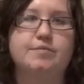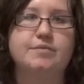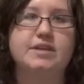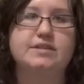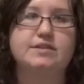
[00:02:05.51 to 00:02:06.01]

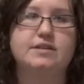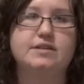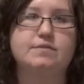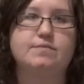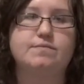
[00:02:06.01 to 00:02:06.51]

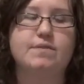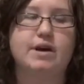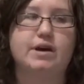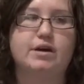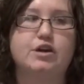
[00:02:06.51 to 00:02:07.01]
is
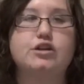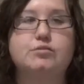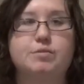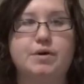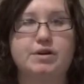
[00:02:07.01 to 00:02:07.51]
a huge
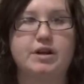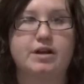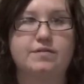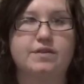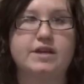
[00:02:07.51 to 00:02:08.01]
proponent
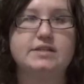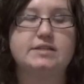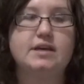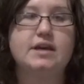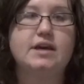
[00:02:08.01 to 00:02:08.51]
of
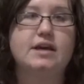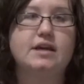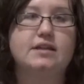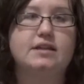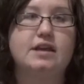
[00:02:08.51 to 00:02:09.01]
is
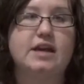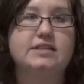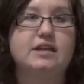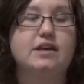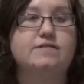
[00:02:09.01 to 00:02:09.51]
the
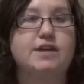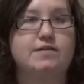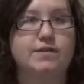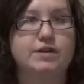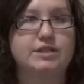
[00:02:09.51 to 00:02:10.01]
idea of
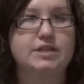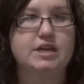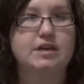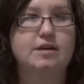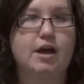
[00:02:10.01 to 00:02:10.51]

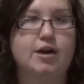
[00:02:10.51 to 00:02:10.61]
diversity.